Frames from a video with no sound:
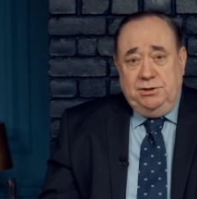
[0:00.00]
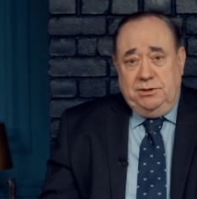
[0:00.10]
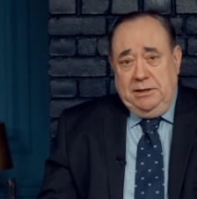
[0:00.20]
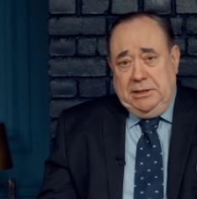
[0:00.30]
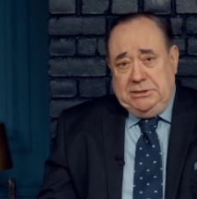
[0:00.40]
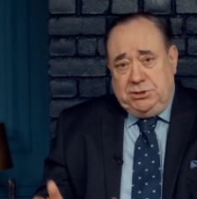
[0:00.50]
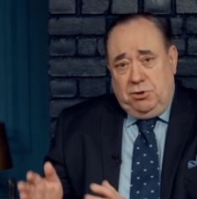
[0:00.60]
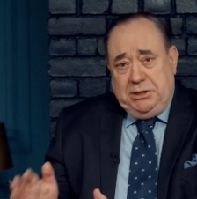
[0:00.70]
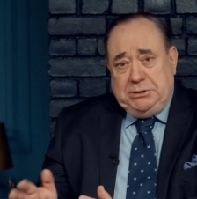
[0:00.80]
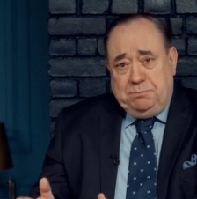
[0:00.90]
the
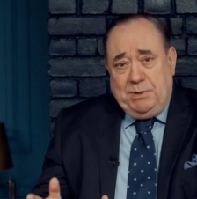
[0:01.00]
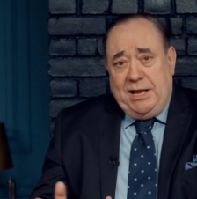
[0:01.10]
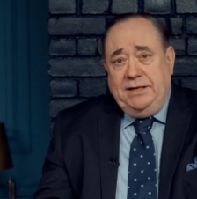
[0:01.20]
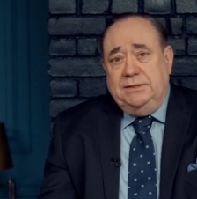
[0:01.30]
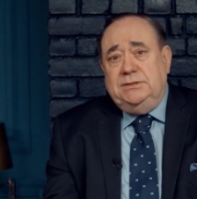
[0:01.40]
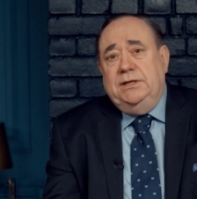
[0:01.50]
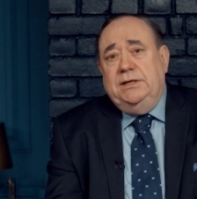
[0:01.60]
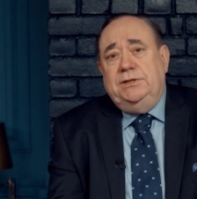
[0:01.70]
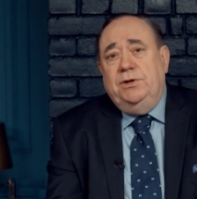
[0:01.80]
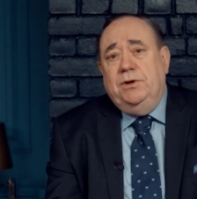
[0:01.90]
Scottish plant
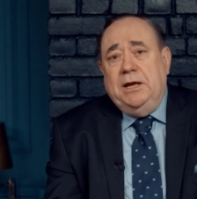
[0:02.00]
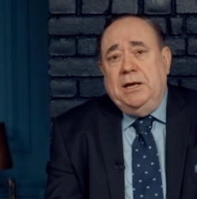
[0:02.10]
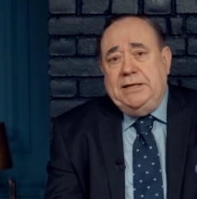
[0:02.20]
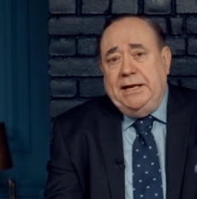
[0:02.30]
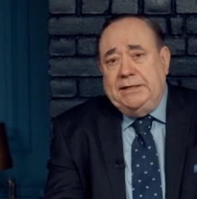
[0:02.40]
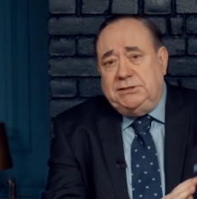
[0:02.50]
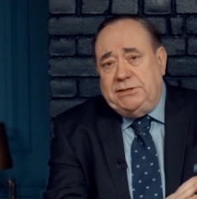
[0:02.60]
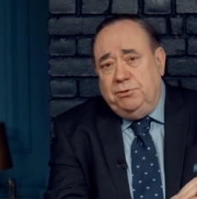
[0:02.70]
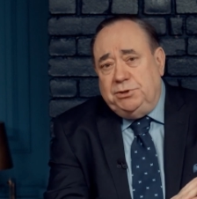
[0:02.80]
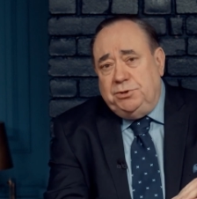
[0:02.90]
to take
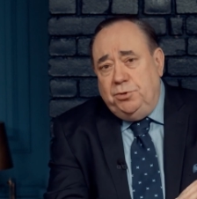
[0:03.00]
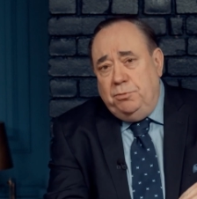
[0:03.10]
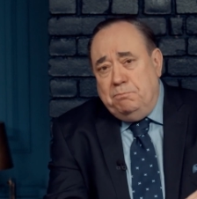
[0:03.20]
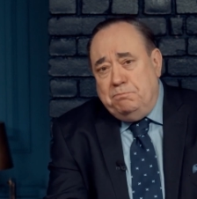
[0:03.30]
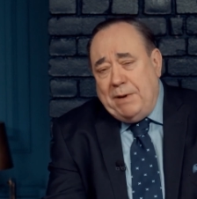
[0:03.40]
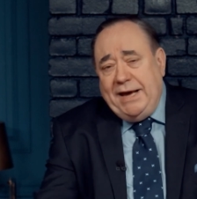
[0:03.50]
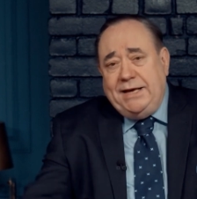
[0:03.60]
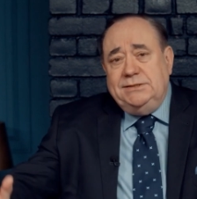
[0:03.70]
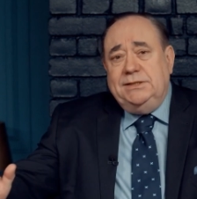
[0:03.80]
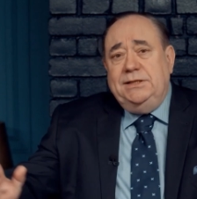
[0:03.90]
CO2
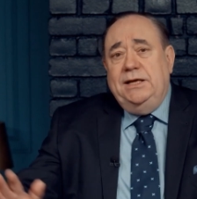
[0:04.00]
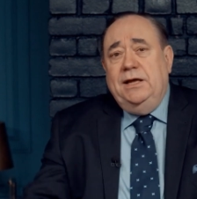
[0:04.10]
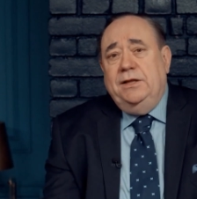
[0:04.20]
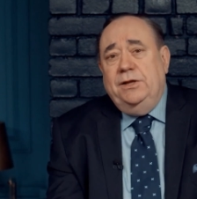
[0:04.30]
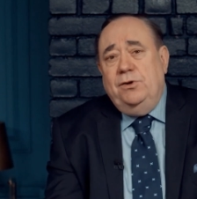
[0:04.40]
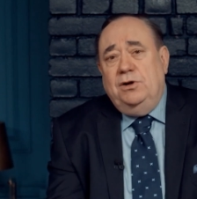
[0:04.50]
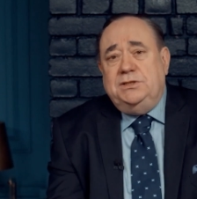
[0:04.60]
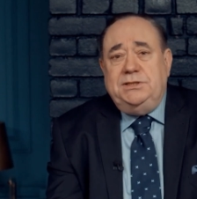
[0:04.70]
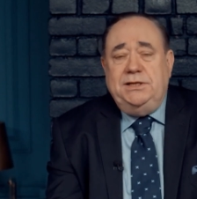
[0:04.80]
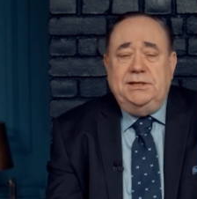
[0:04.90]
back into the North
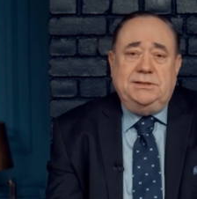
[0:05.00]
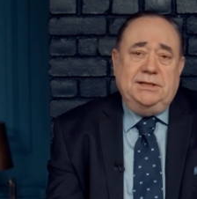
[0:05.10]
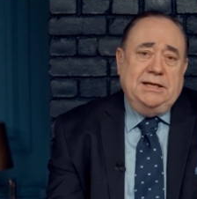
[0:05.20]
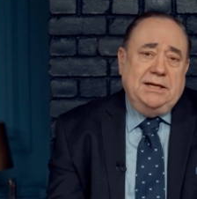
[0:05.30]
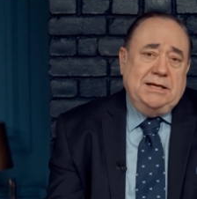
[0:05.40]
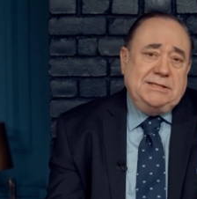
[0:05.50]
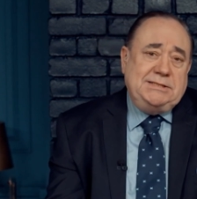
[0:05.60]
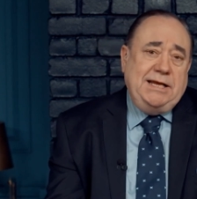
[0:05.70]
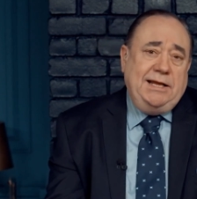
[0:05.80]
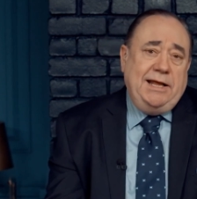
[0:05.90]
Sea, into the saline